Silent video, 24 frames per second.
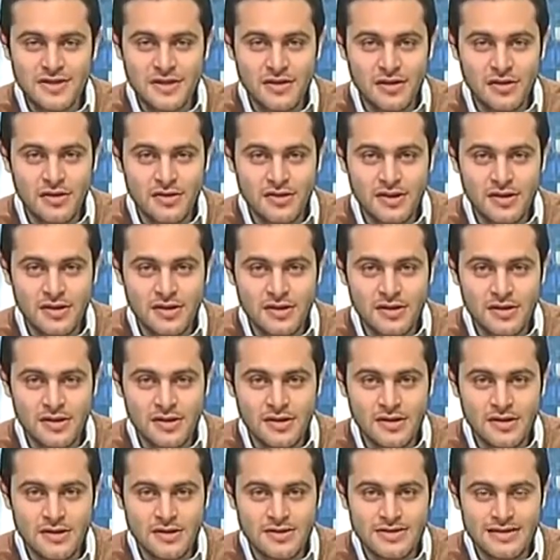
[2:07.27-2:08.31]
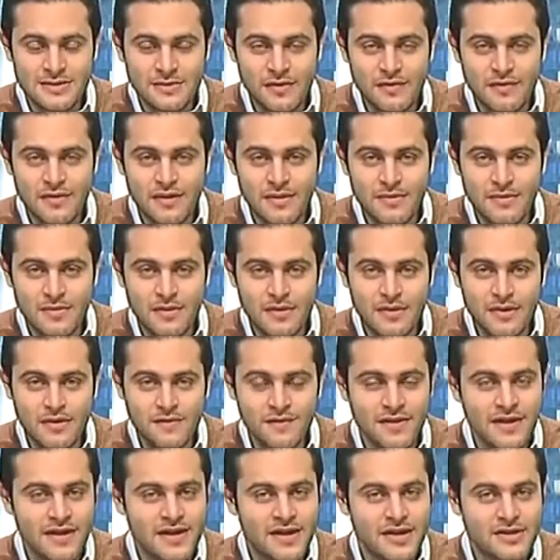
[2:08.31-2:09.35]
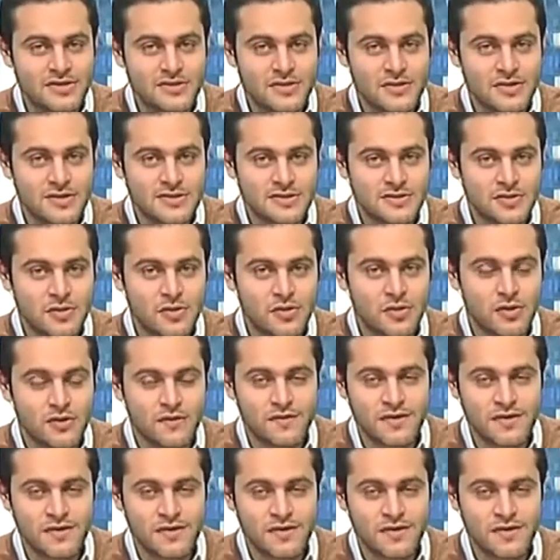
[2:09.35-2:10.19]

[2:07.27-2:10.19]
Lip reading: There are some of them affiliated to the so-called Free